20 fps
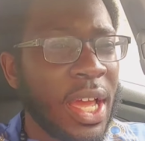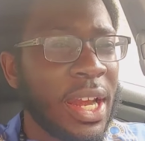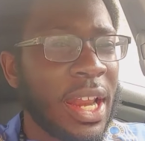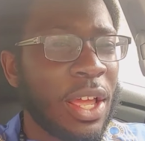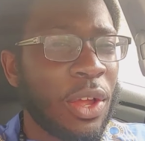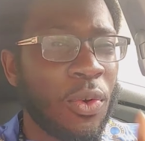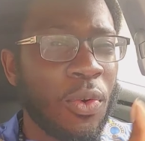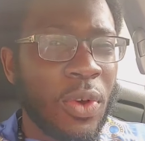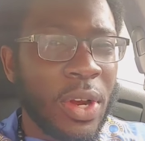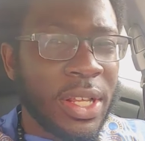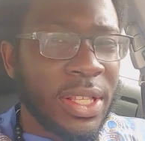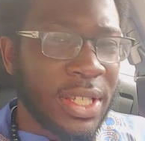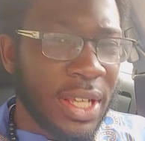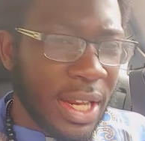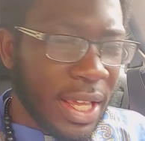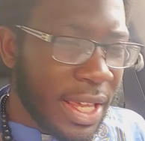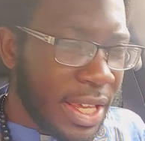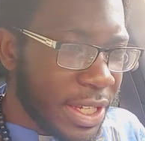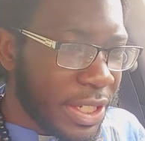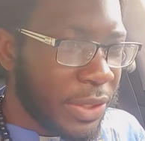They going into
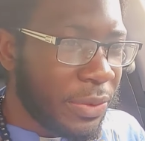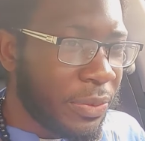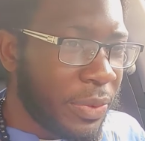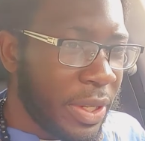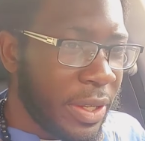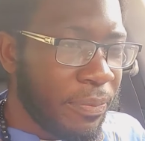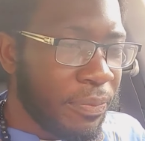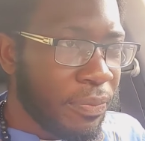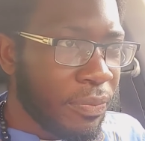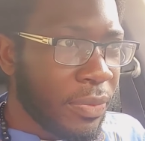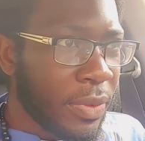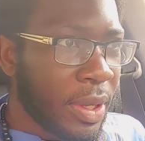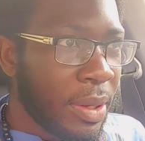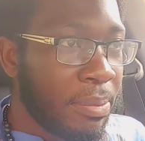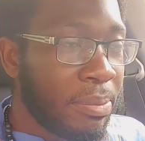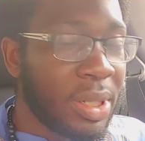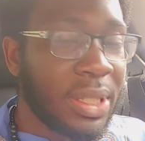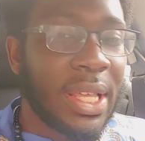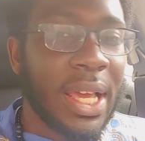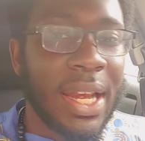the history,
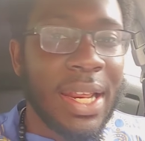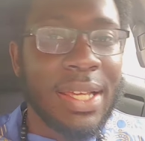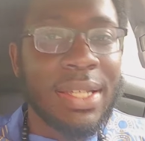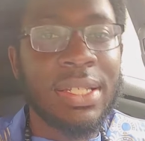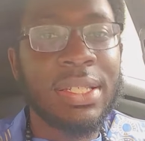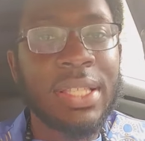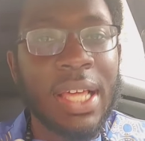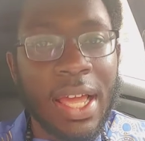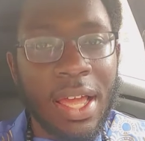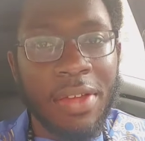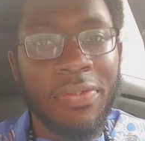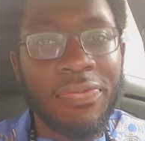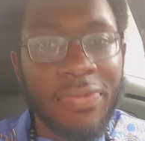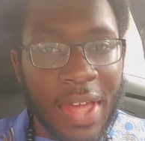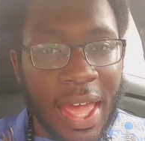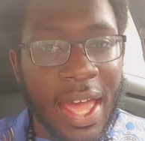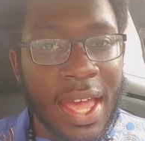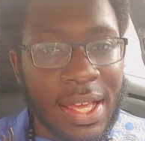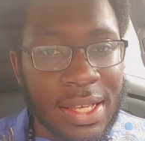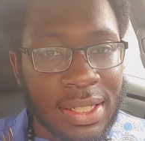but they didn't stand
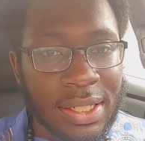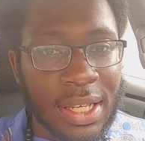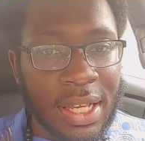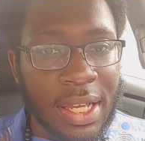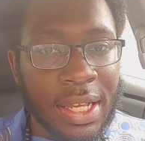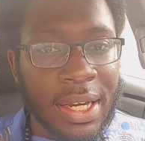fast.